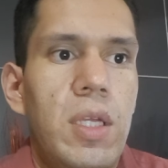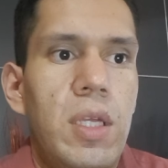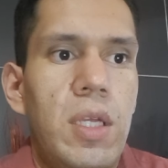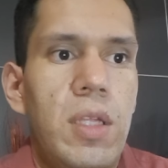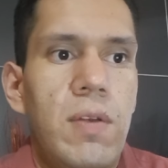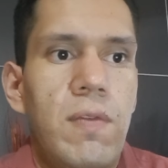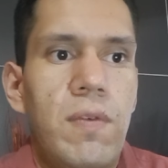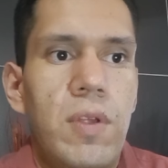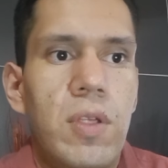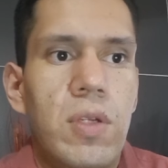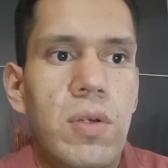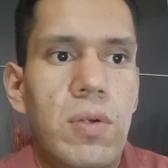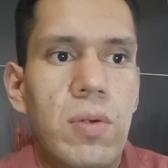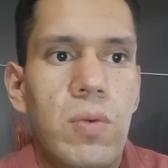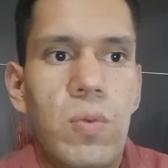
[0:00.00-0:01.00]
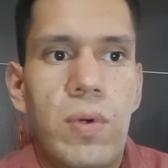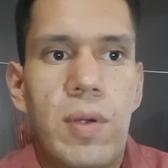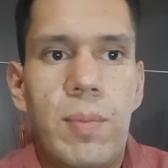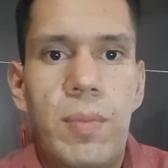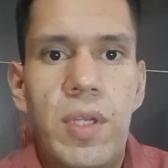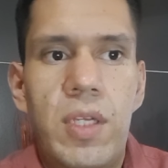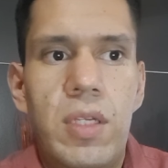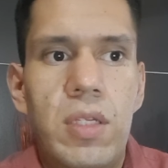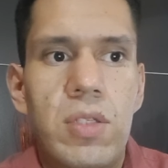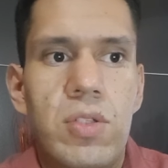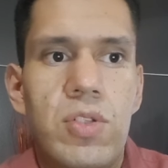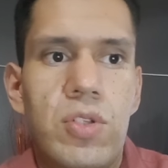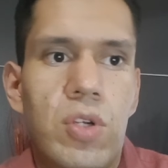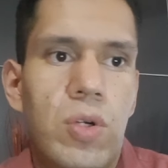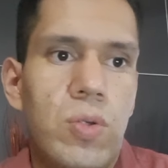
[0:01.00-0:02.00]
in figure 1b
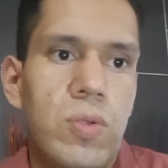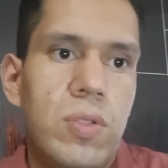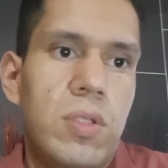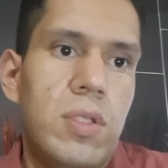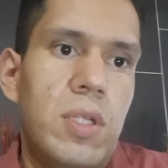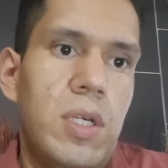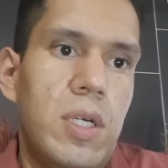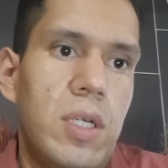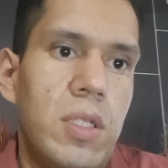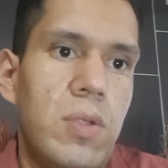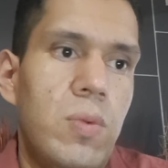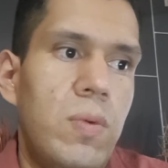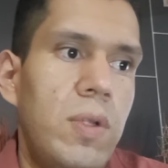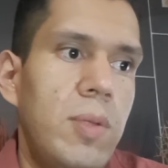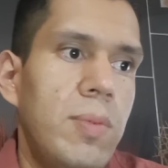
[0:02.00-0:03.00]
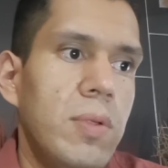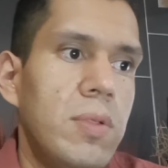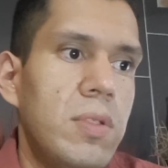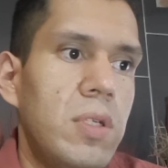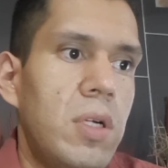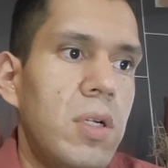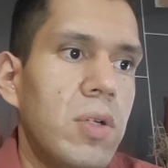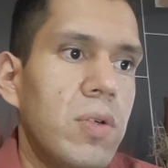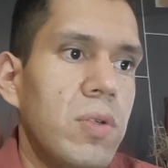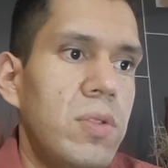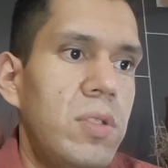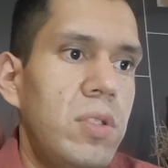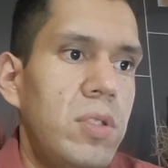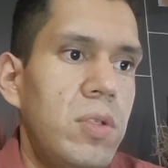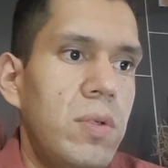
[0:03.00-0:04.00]
shows that ribbons are
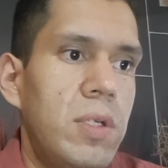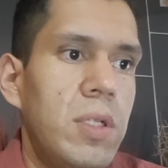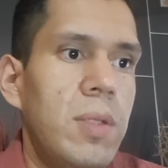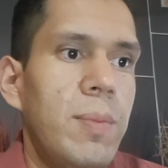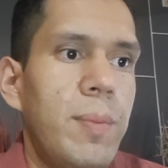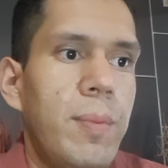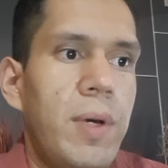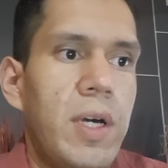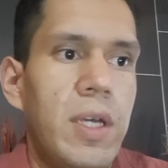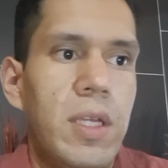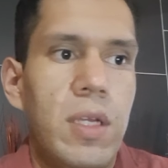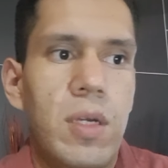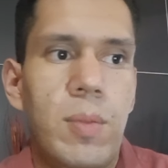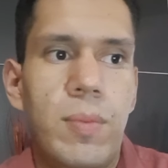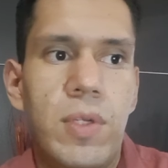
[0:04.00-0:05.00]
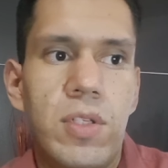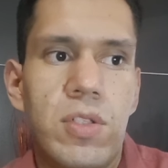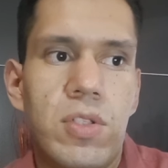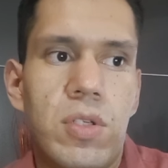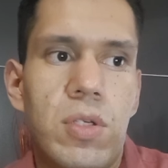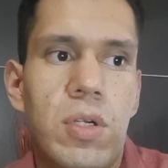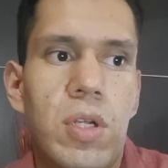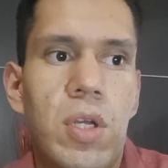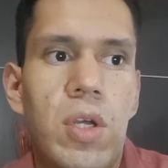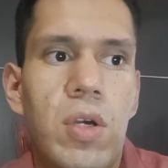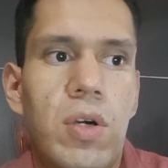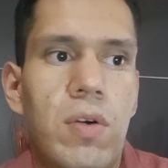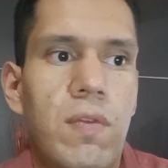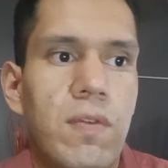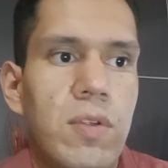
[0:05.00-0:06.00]
constituted by a mixture
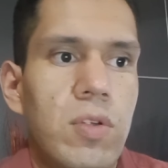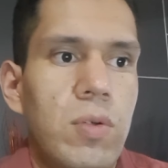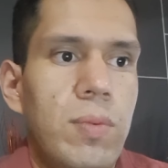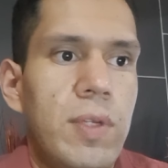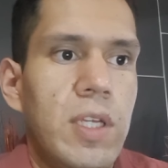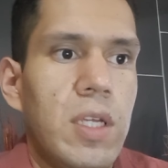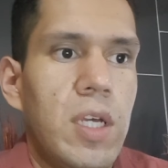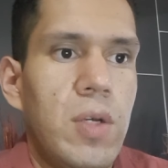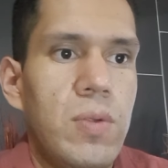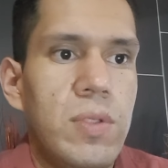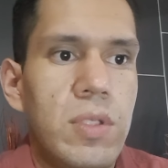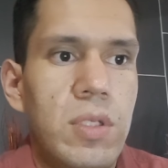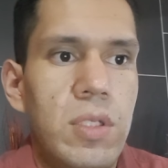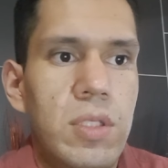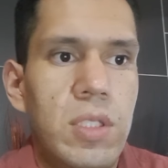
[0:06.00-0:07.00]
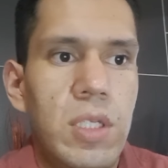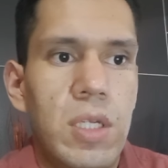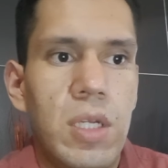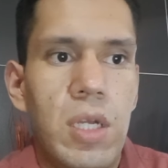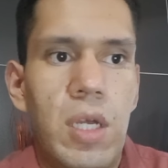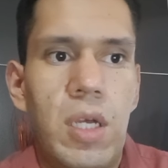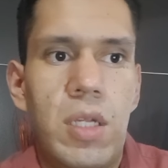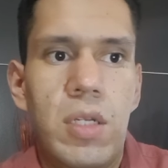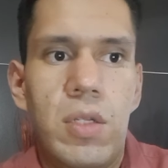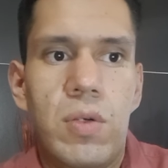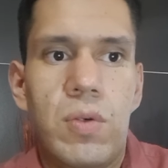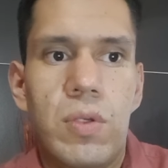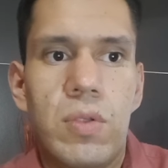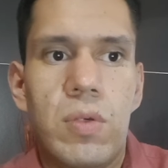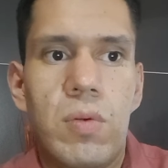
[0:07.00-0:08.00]
of cubic austenitic and
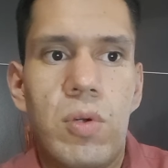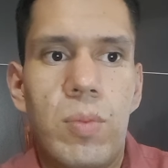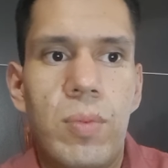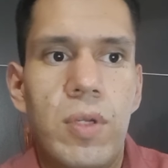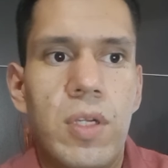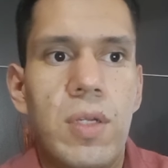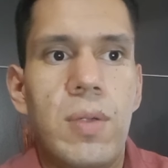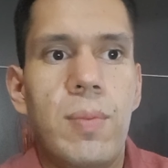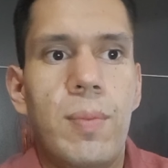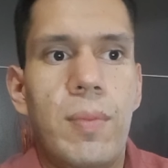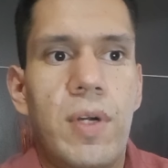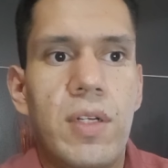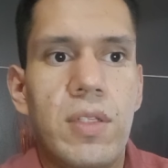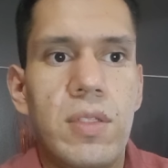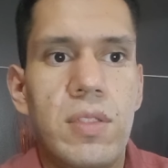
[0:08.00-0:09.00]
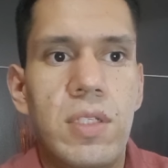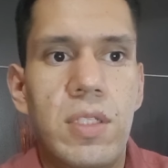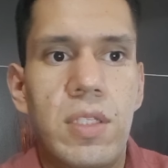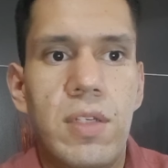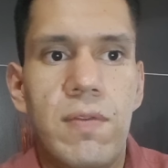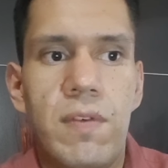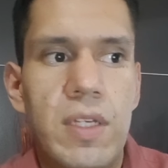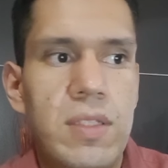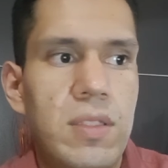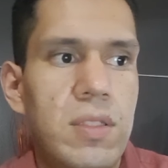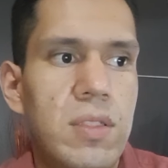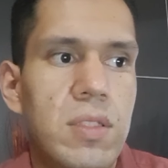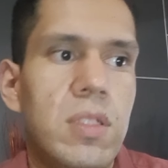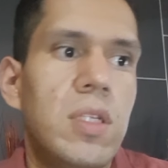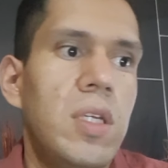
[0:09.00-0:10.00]
orthorhombic martensitic
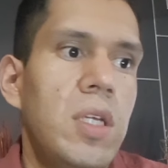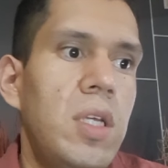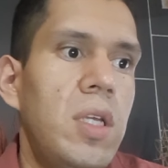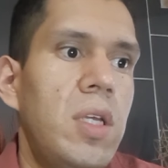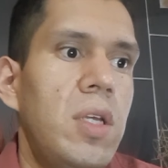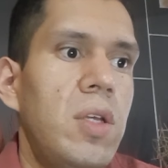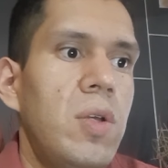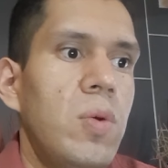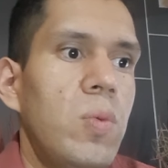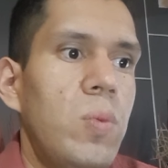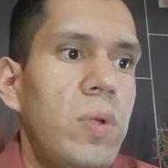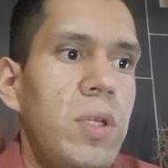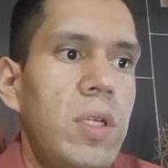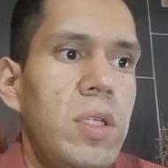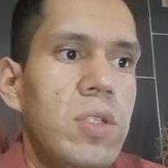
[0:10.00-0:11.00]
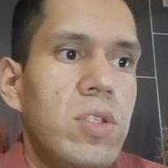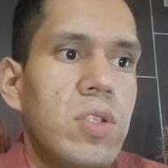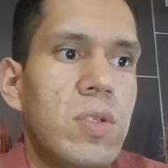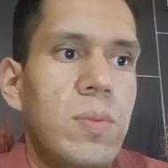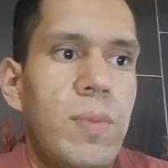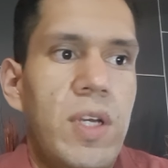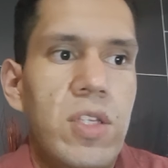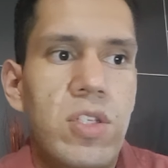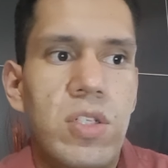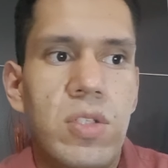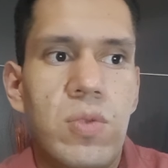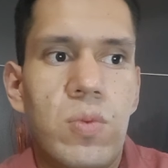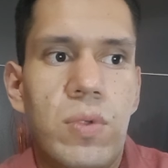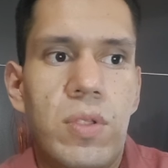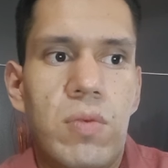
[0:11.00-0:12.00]
phases, which
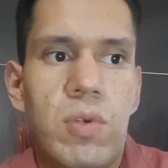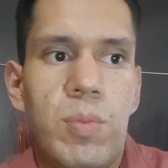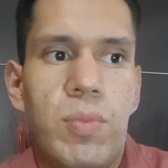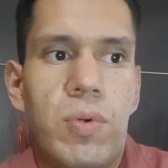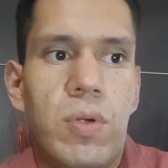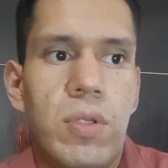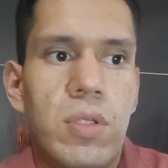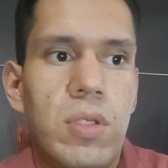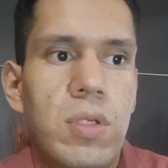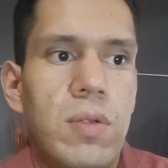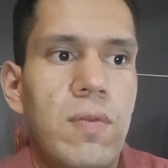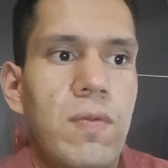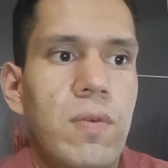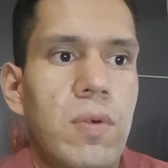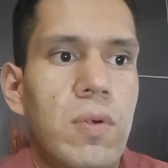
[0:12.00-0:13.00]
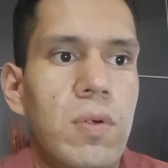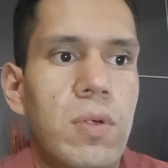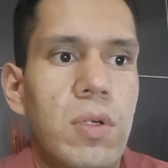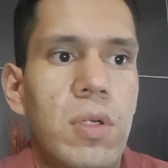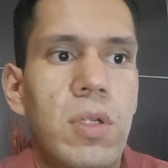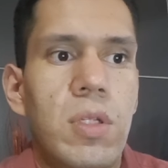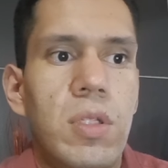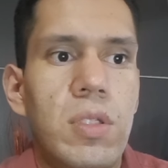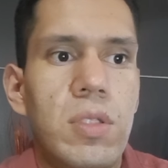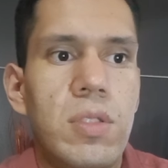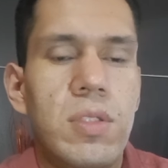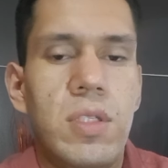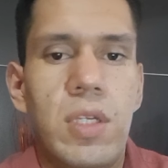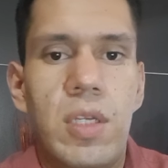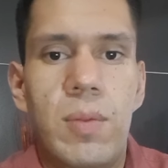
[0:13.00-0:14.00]
matches with the reporter for
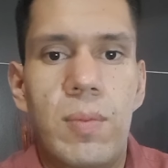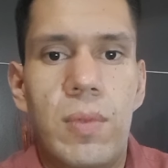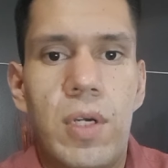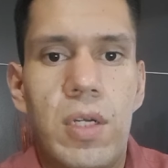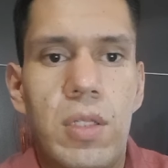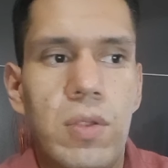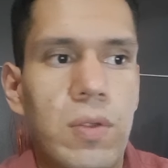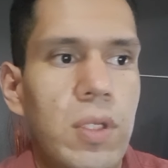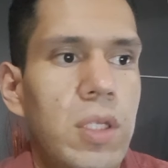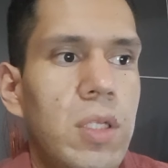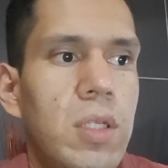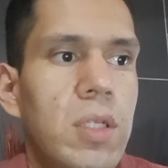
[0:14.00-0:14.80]
same alloy.